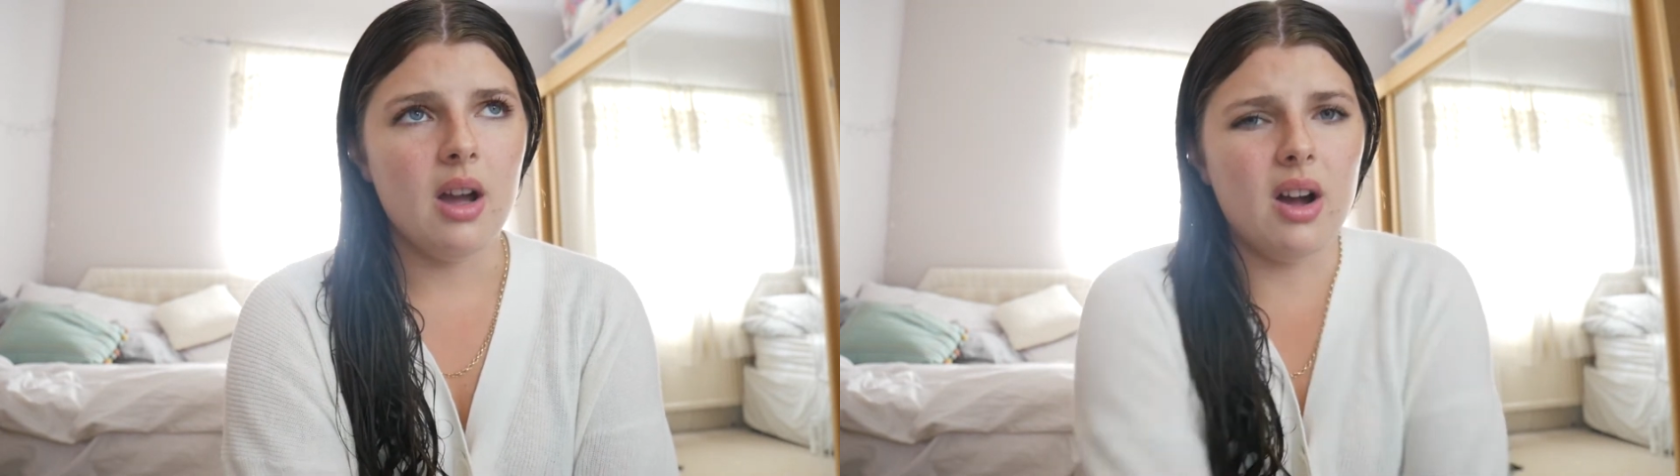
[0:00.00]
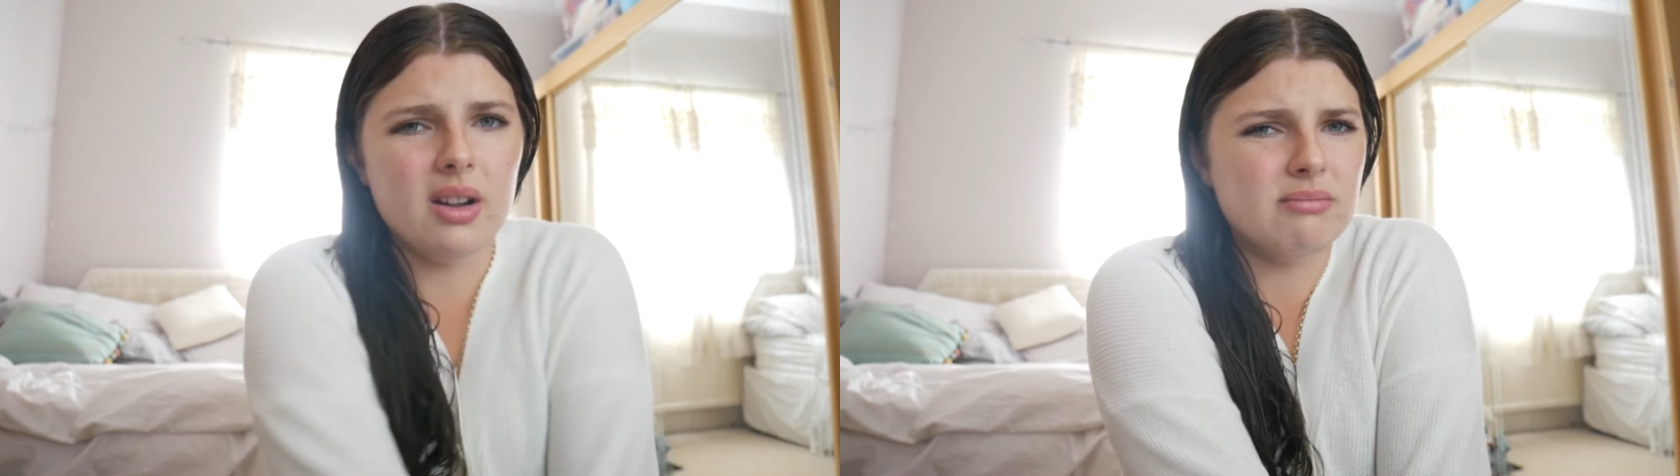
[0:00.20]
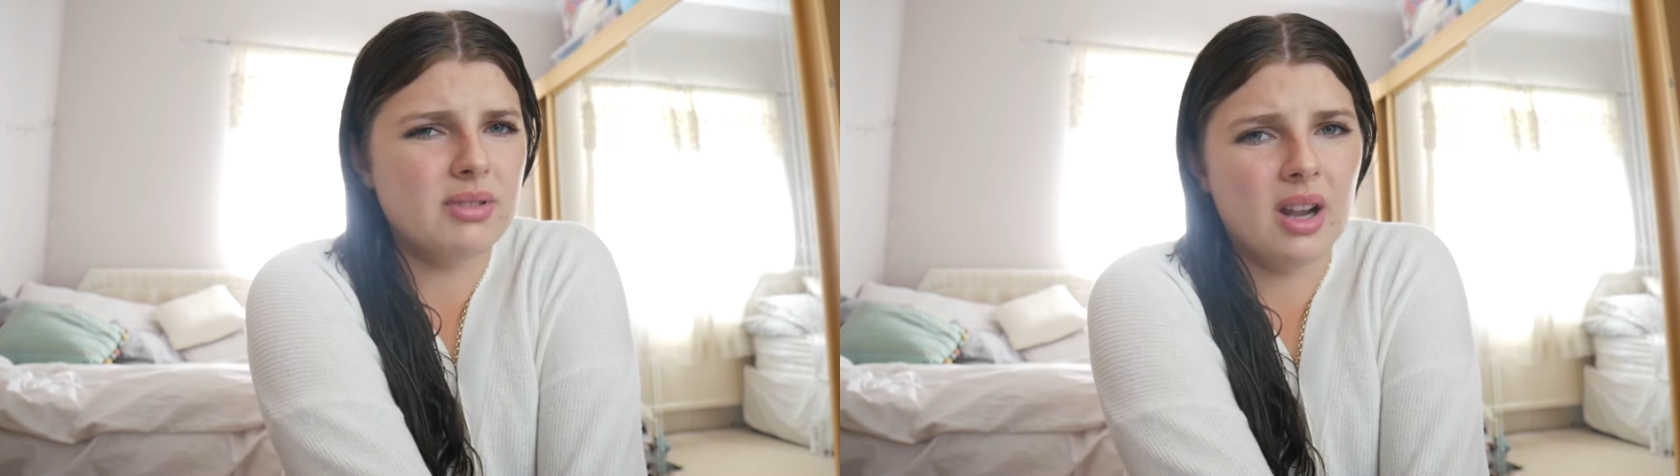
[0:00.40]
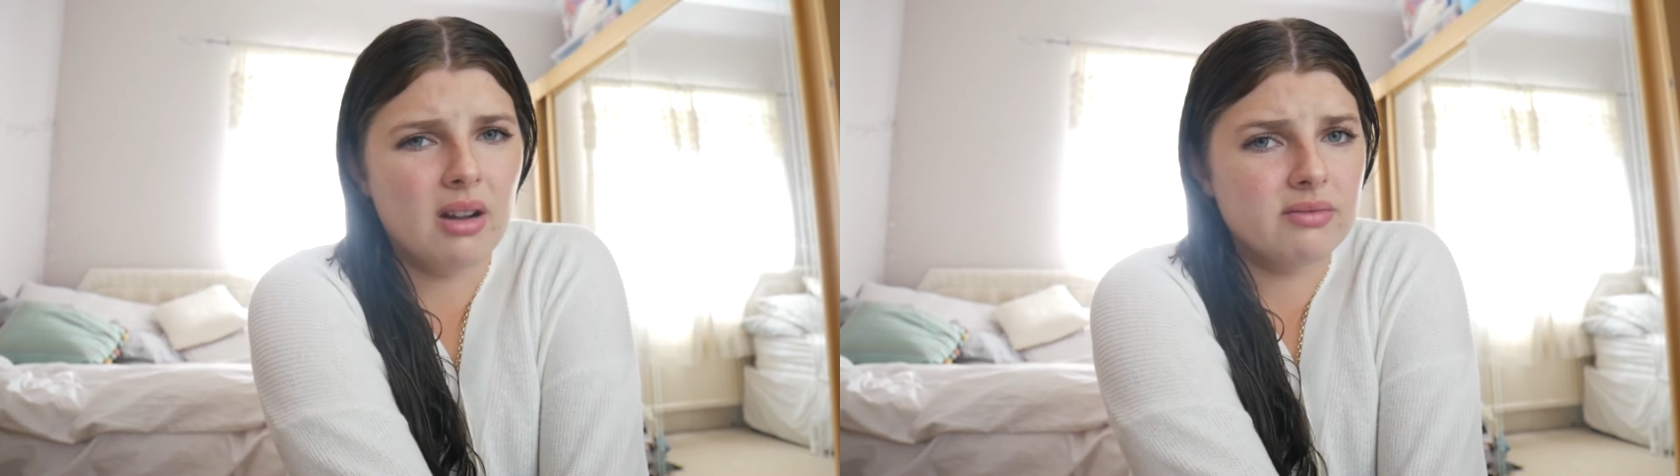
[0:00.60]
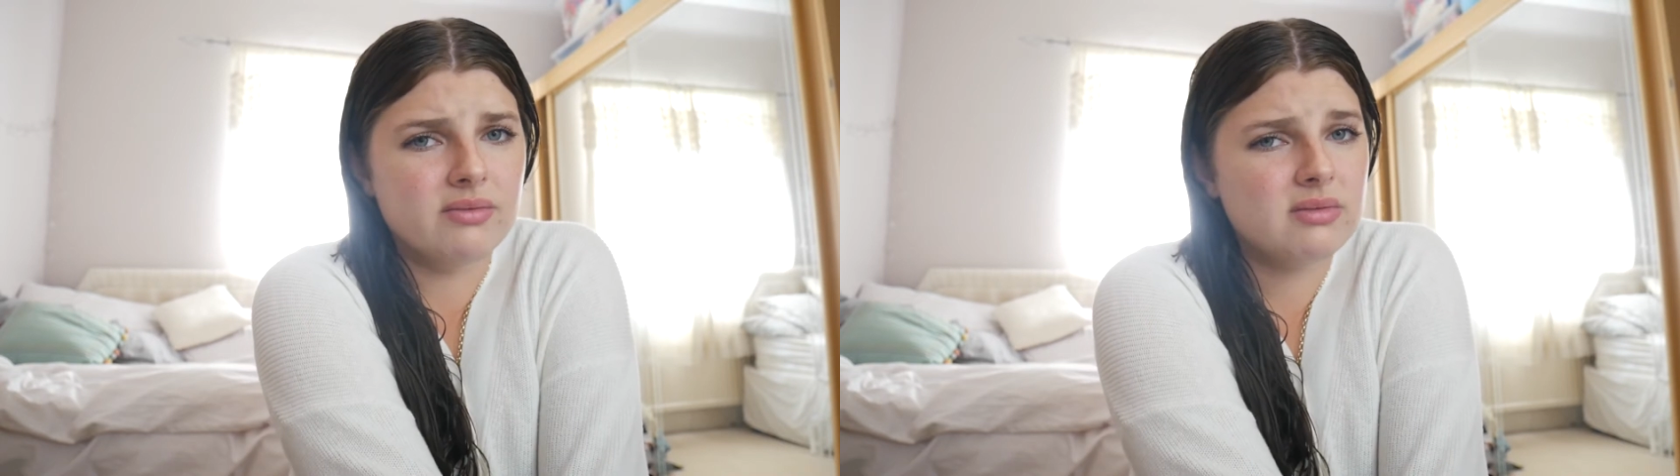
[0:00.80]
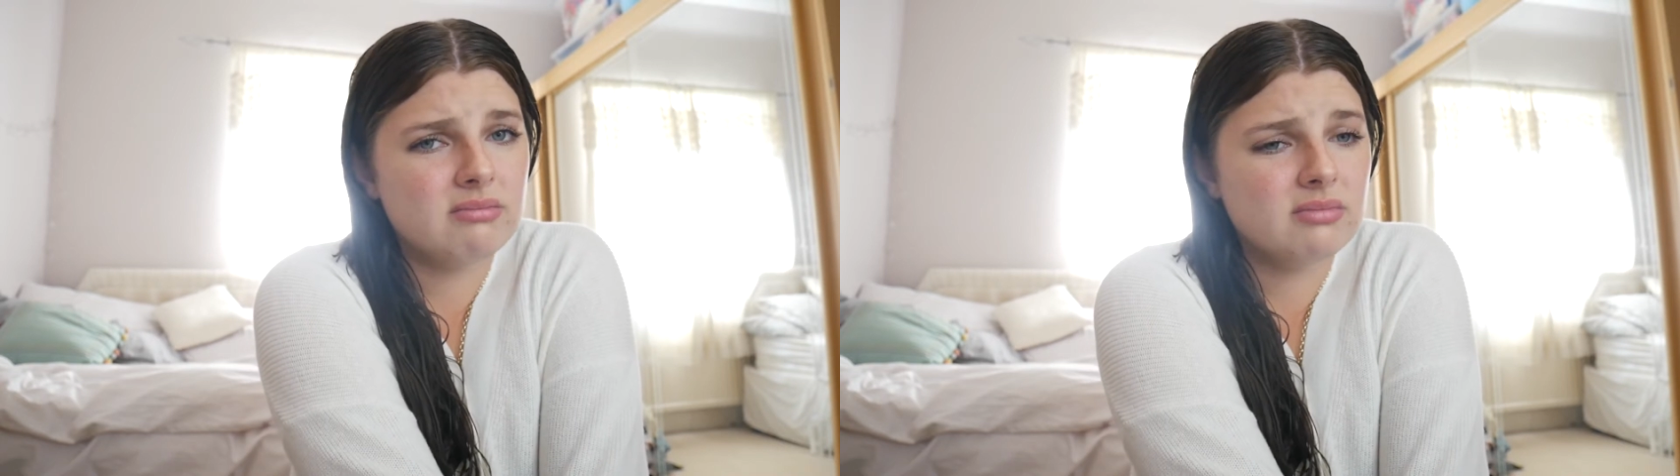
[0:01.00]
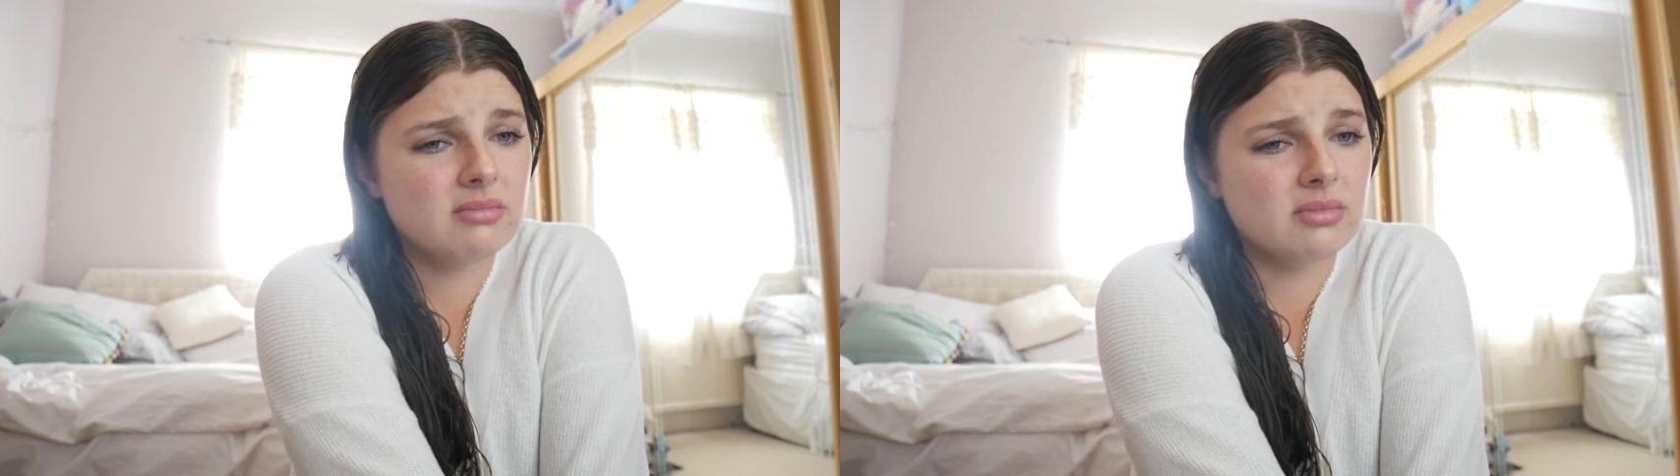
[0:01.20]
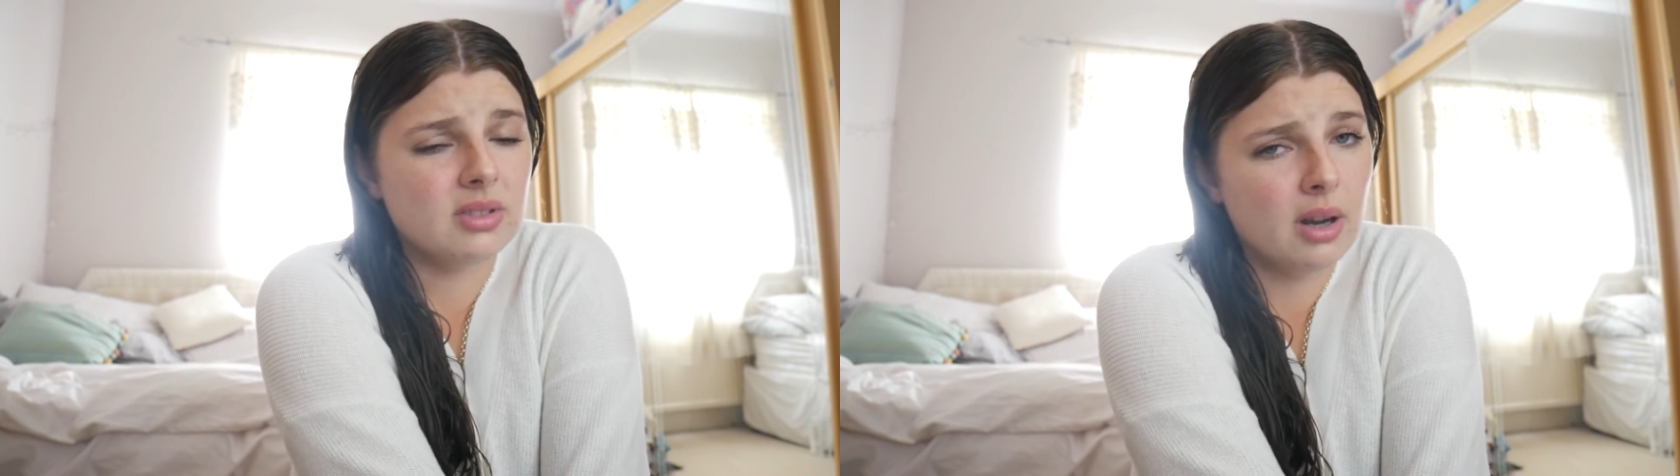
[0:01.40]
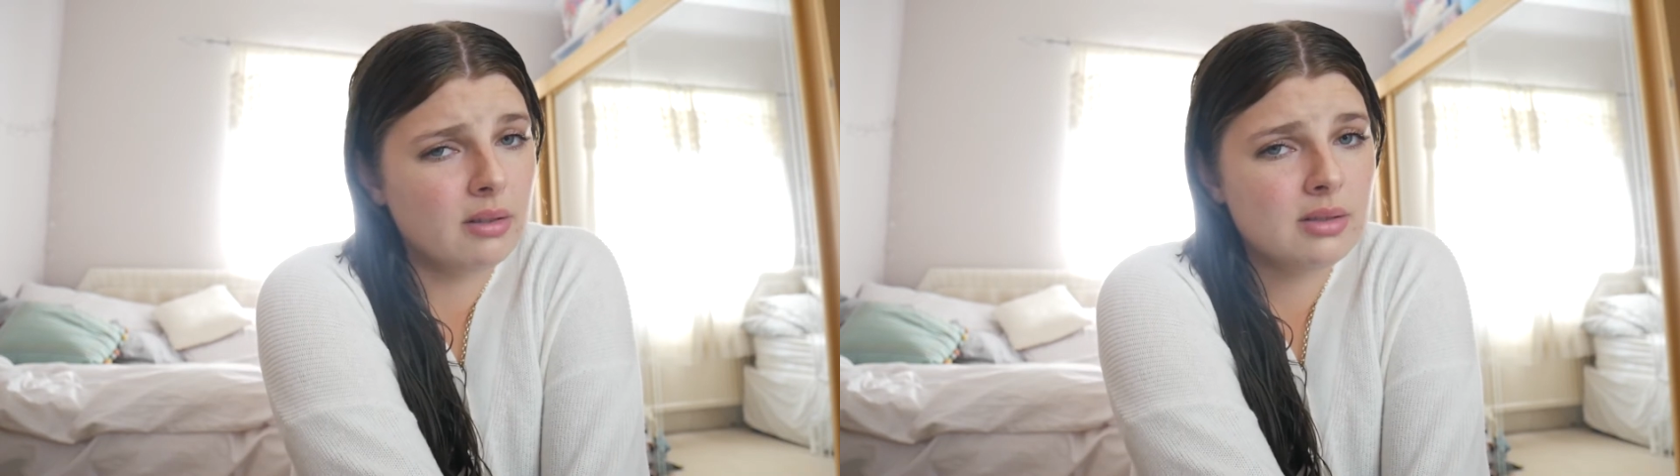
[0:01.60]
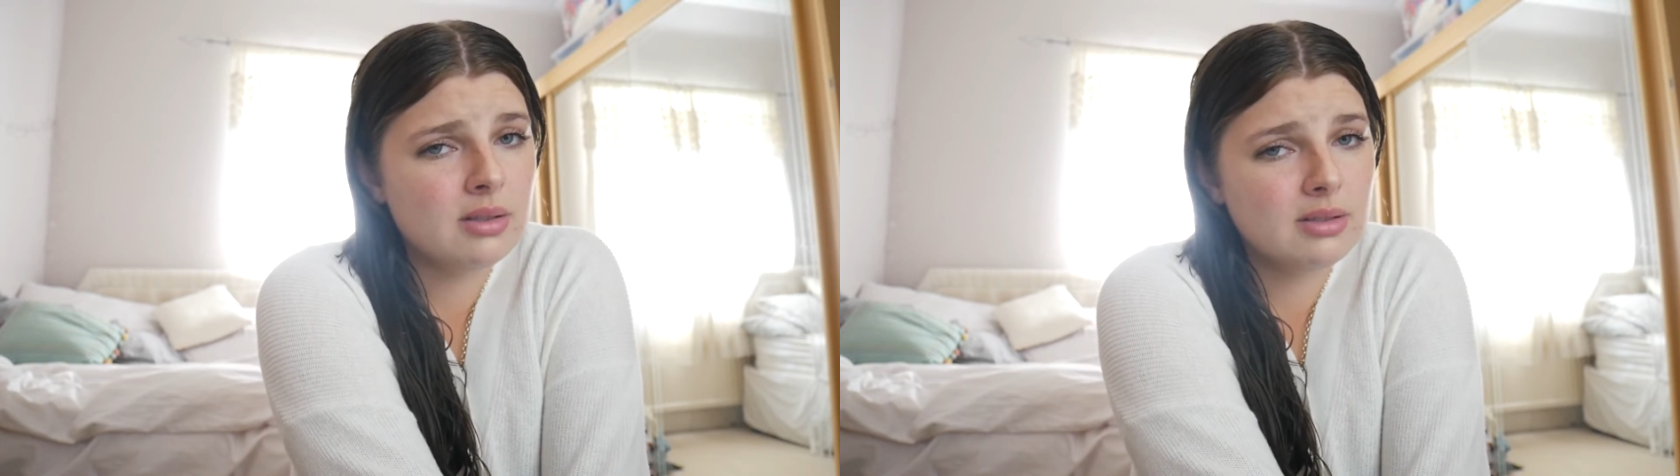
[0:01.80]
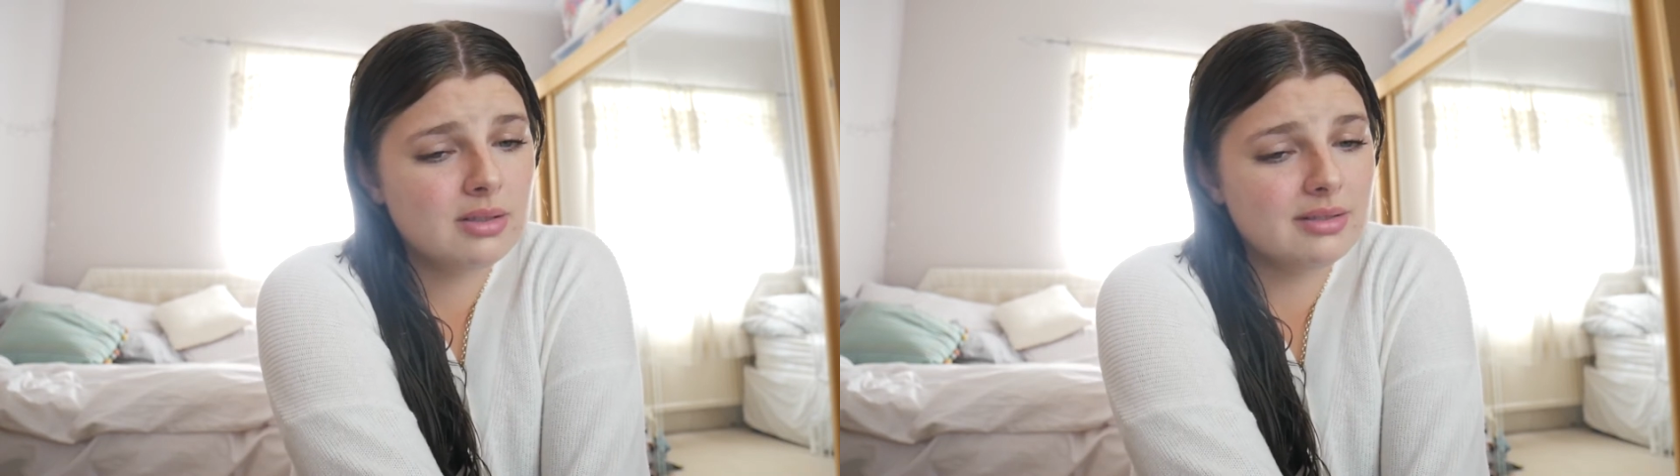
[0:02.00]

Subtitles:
I love clothes